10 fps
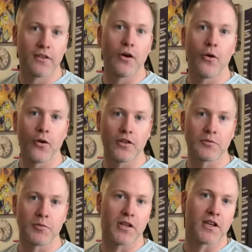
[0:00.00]
The oils,
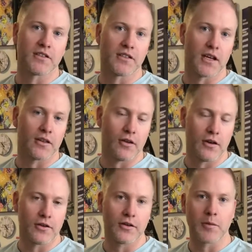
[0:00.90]
because they take
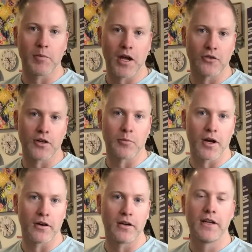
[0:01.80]
longer, they penetrate
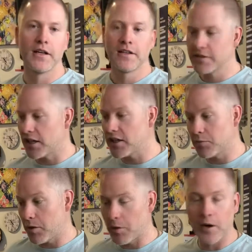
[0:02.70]
better, tend to
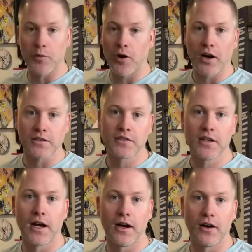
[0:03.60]
be a better product
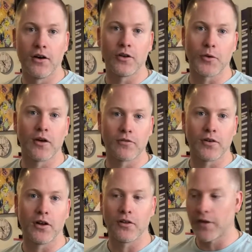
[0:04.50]
all around for
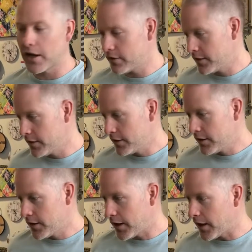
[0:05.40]
all of that.
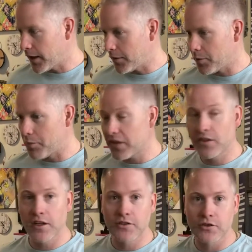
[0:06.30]
The big
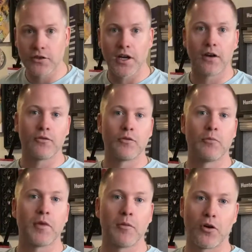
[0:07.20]
thing to kind of
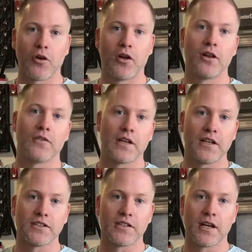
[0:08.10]
remember in all of it
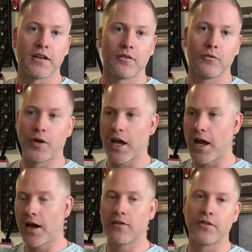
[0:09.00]
is that we
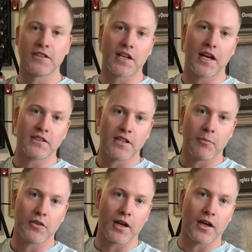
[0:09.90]
have the exact
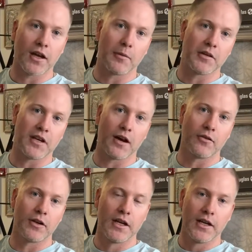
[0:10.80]
same thing coming down
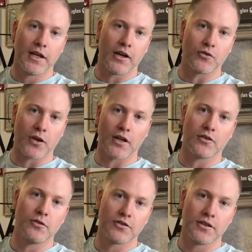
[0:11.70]
in
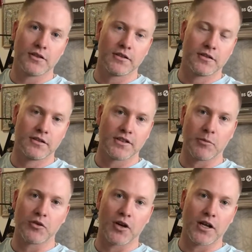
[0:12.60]
translucent,
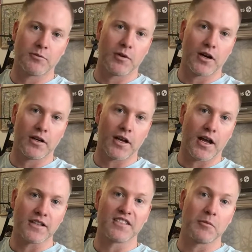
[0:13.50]
semi-transparent,
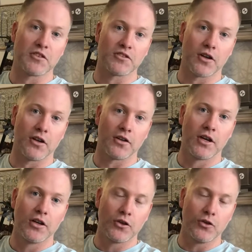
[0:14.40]
and semi-solid.
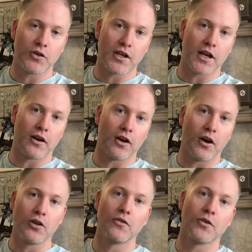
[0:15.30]
You can get
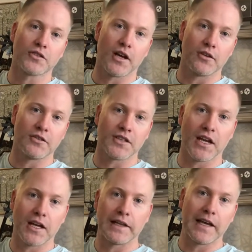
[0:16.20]
all of those colors
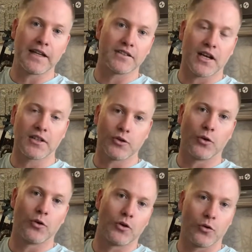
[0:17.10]
in a latex
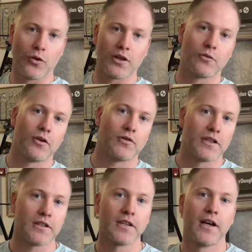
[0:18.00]
or an oil
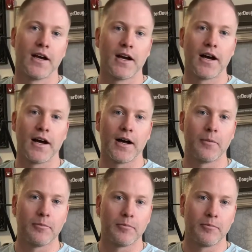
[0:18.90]
equivalent.
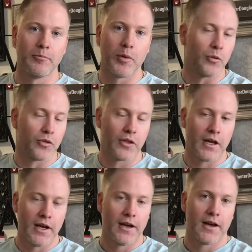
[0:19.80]
Both
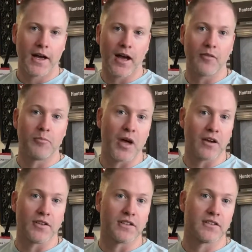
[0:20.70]
have
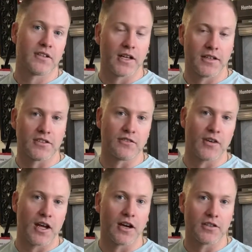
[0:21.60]
benefits and
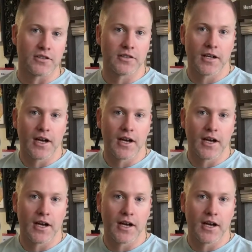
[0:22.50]
disadvantages.